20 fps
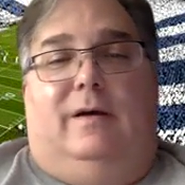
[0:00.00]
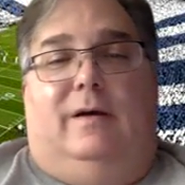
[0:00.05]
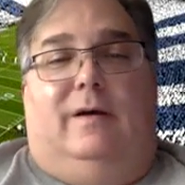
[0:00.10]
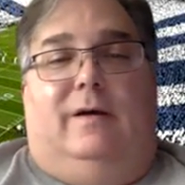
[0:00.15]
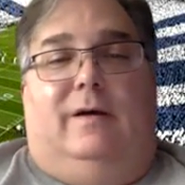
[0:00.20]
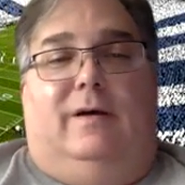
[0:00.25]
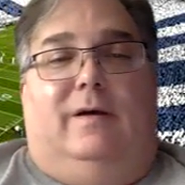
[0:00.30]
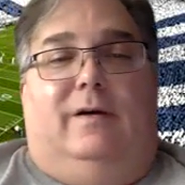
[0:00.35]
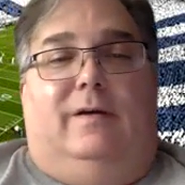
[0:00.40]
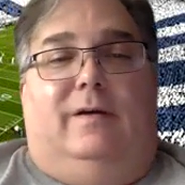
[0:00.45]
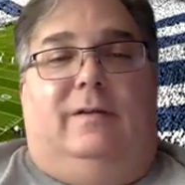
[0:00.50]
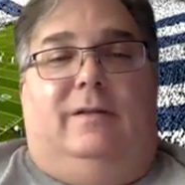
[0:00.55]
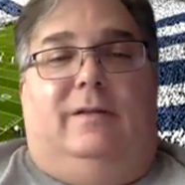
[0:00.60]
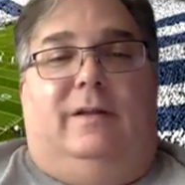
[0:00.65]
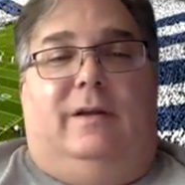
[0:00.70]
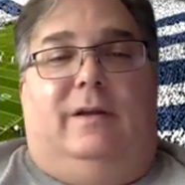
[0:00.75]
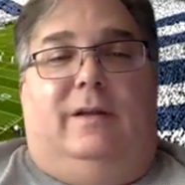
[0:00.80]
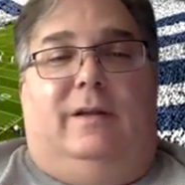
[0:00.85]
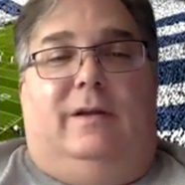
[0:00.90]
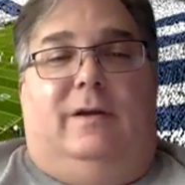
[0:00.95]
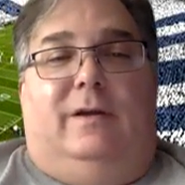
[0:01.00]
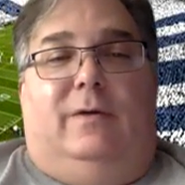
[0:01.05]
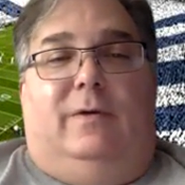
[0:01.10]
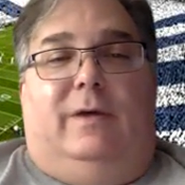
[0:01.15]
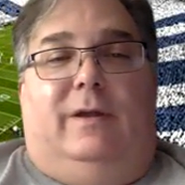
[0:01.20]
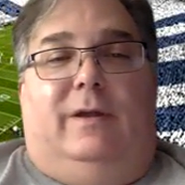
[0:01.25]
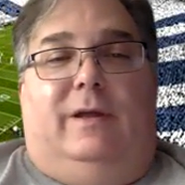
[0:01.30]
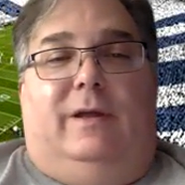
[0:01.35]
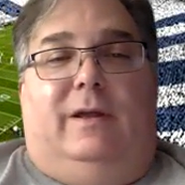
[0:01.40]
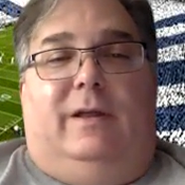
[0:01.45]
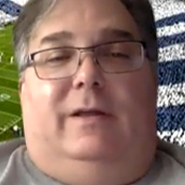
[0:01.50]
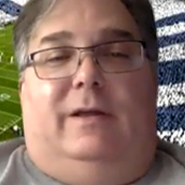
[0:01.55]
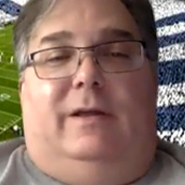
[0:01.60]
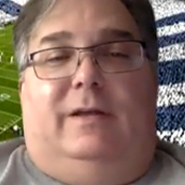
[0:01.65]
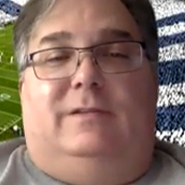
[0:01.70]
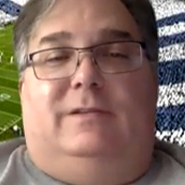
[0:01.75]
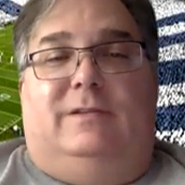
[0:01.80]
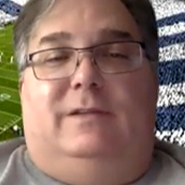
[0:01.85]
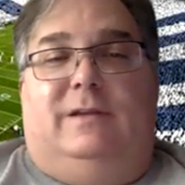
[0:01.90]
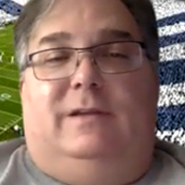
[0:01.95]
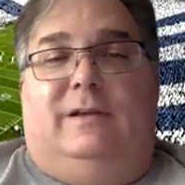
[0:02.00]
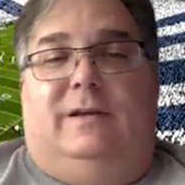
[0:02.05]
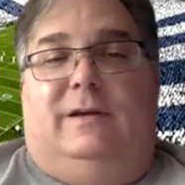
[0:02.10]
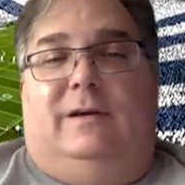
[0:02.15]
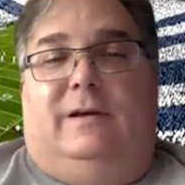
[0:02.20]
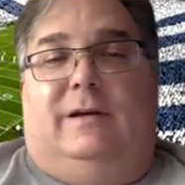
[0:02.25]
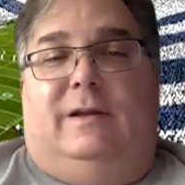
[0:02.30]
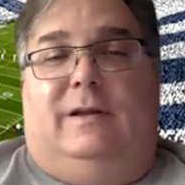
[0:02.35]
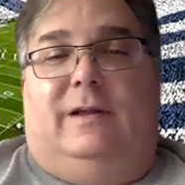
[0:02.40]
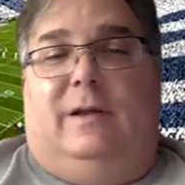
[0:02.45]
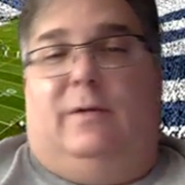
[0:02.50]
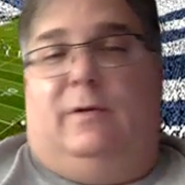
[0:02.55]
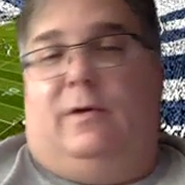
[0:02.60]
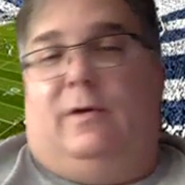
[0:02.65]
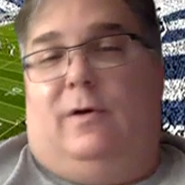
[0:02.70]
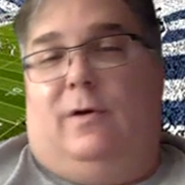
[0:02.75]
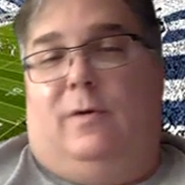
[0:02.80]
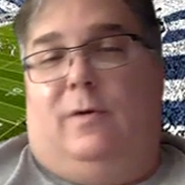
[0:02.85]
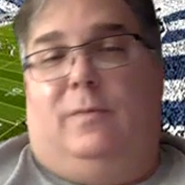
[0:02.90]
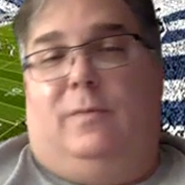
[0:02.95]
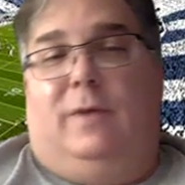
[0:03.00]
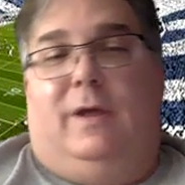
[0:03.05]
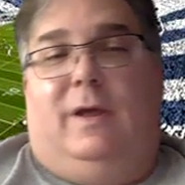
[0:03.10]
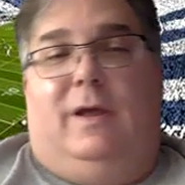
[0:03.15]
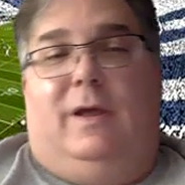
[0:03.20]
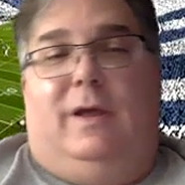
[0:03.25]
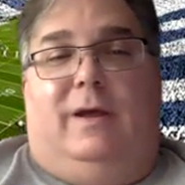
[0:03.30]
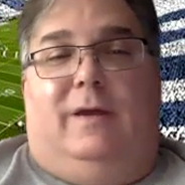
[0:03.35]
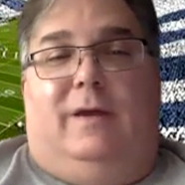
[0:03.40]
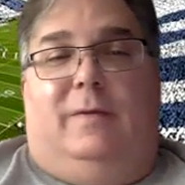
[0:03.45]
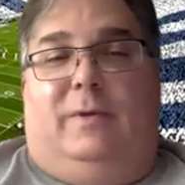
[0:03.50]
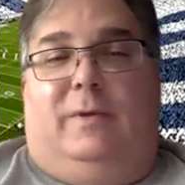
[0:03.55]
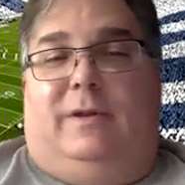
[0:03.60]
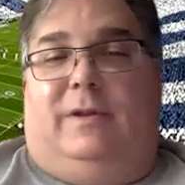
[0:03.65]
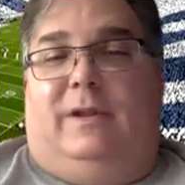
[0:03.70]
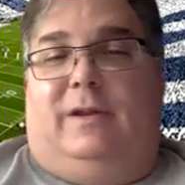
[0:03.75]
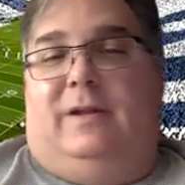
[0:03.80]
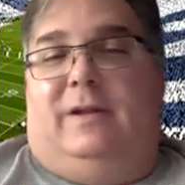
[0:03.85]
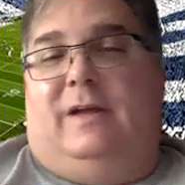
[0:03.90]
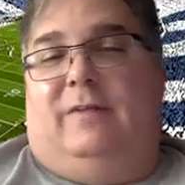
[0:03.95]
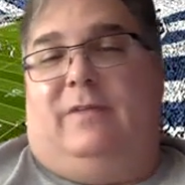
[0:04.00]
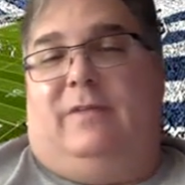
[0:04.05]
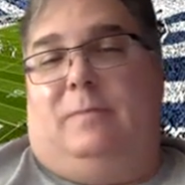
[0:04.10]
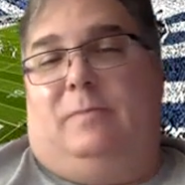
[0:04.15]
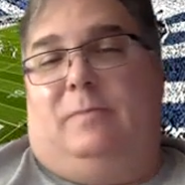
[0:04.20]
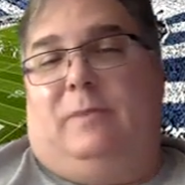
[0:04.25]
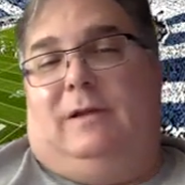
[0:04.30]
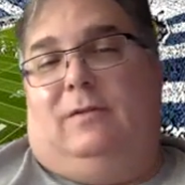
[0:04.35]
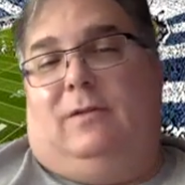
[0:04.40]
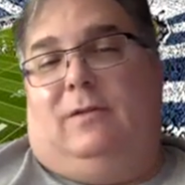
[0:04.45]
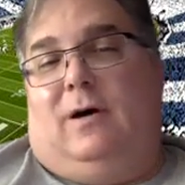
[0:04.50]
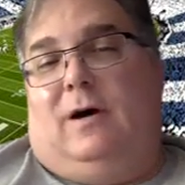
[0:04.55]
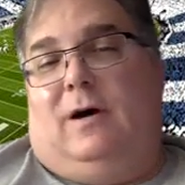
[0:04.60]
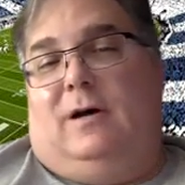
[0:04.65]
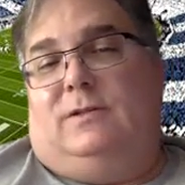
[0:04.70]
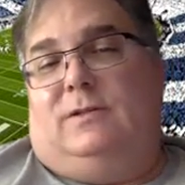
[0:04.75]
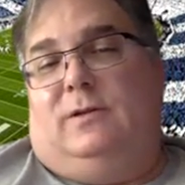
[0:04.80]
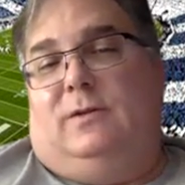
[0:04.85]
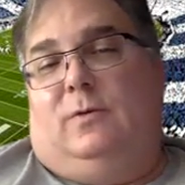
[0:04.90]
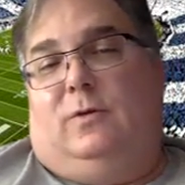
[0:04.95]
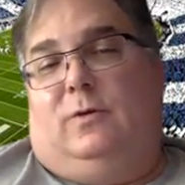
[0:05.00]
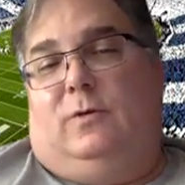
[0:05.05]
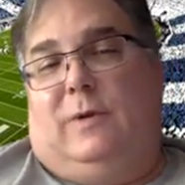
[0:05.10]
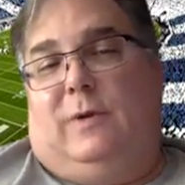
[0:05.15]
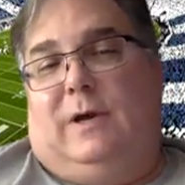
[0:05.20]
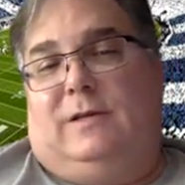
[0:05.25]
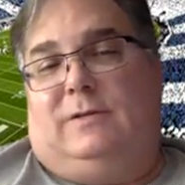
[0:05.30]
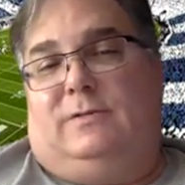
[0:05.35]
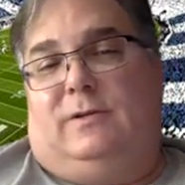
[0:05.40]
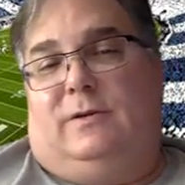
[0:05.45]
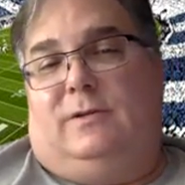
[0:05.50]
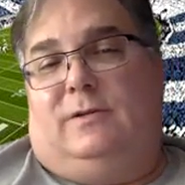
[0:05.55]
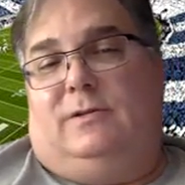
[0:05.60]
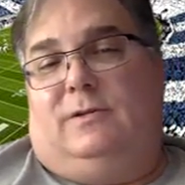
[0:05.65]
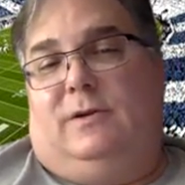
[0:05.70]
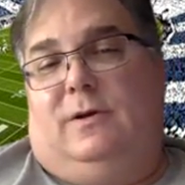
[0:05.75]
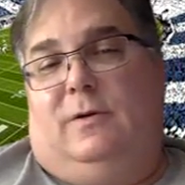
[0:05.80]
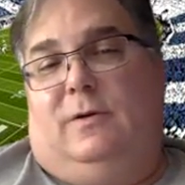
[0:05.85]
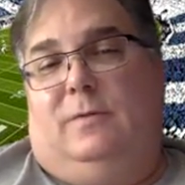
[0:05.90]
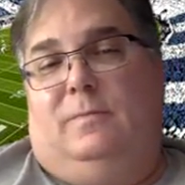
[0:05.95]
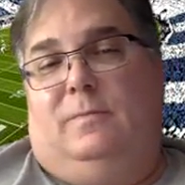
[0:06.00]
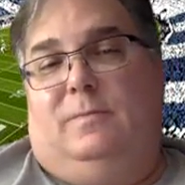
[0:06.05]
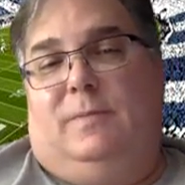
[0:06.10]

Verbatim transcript: uh then you know, and I, I see, uh, and they were at home, but they did have that big loss to Northwestern. So